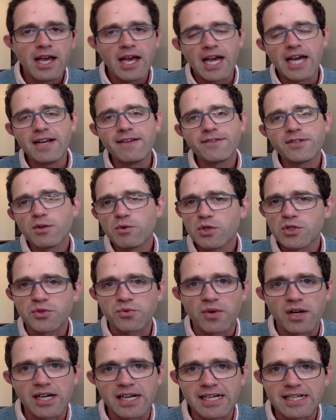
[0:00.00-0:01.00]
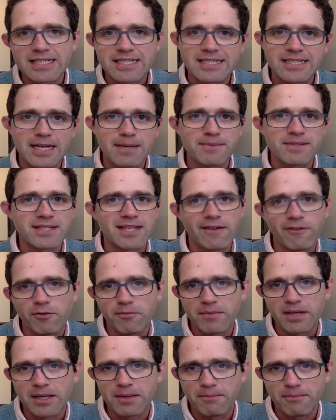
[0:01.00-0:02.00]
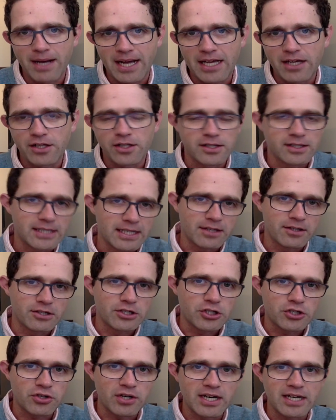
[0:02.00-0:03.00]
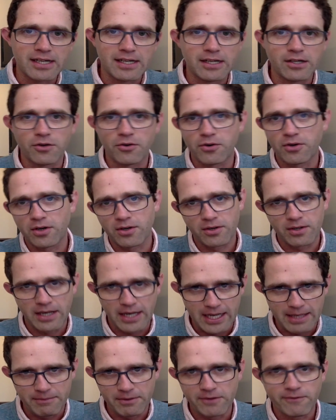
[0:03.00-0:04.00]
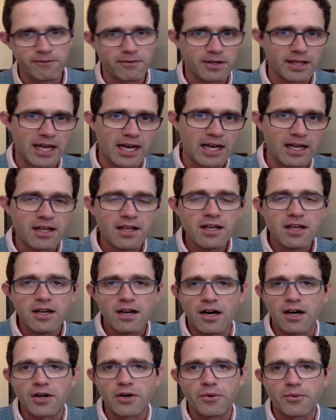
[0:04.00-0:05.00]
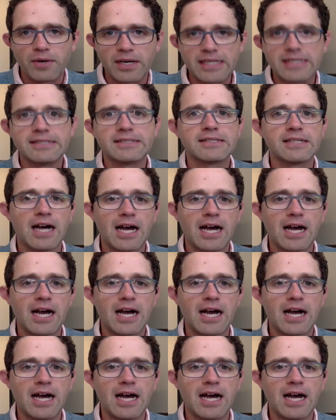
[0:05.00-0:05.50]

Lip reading: And if someone's running a sub 7-minute mile, either in training or aiming for that on a race,